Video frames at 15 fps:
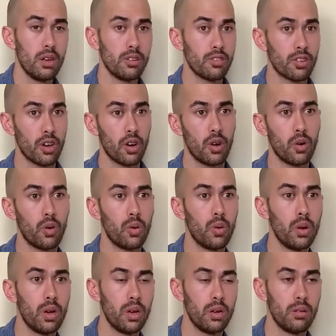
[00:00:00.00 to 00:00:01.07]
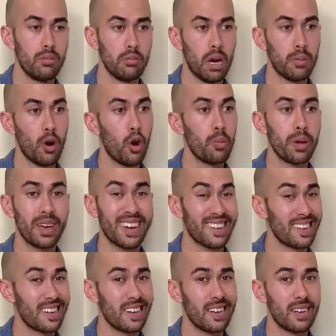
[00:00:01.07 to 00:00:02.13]
So I'm hoping I
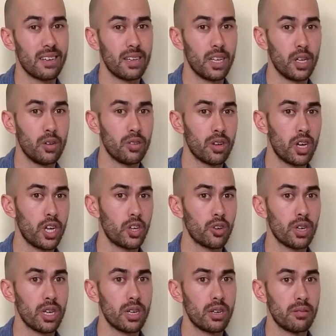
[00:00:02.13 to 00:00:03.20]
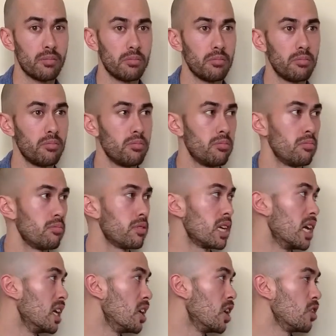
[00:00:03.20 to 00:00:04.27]
can get, to 110,
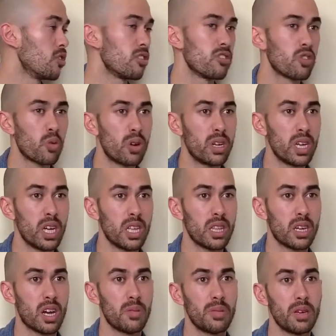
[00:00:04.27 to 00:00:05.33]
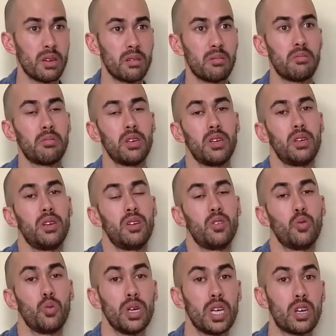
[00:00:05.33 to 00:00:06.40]
120 in the coming
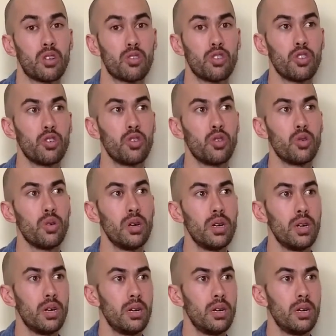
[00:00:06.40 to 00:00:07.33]
week or two.